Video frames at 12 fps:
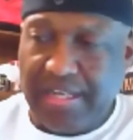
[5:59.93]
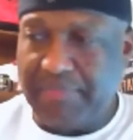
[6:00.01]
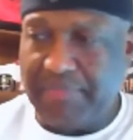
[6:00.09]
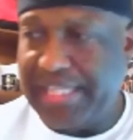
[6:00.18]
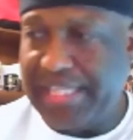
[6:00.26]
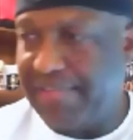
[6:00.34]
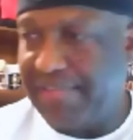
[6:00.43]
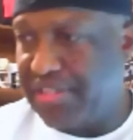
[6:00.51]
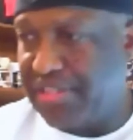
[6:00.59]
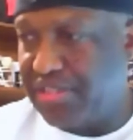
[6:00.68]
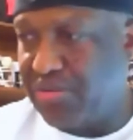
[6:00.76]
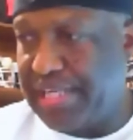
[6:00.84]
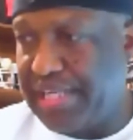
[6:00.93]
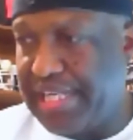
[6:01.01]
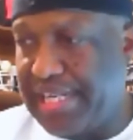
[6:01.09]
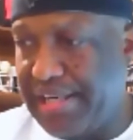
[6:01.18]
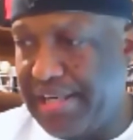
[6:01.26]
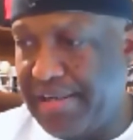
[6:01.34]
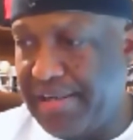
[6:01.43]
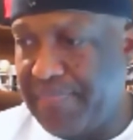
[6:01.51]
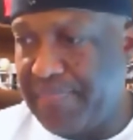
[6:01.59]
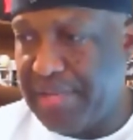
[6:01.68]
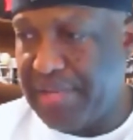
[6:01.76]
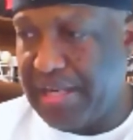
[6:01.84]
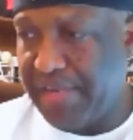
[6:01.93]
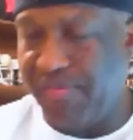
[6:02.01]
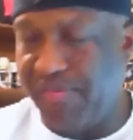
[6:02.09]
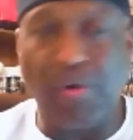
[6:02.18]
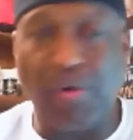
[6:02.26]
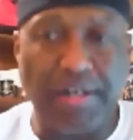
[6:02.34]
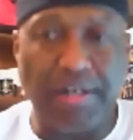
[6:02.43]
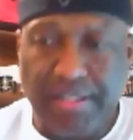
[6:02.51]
I'm going to give this one here a 4.